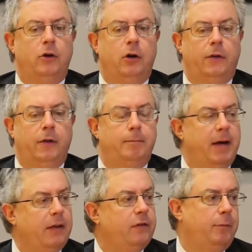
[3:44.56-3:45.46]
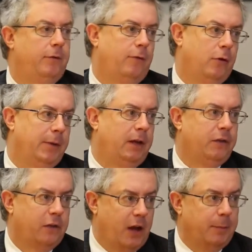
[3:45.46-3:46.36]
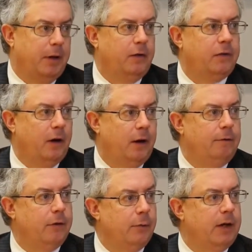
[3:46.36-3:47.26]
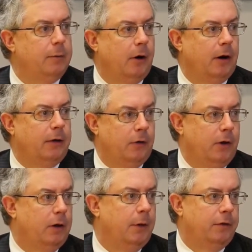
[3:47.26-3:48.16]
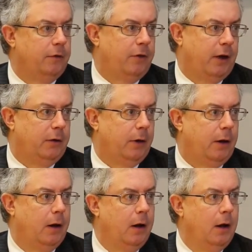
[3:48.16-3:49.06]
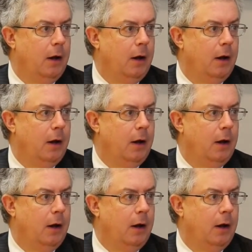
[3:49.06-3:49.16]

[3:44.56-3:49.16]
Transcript: if you look at the best performing segments of the REIT market during the month of January,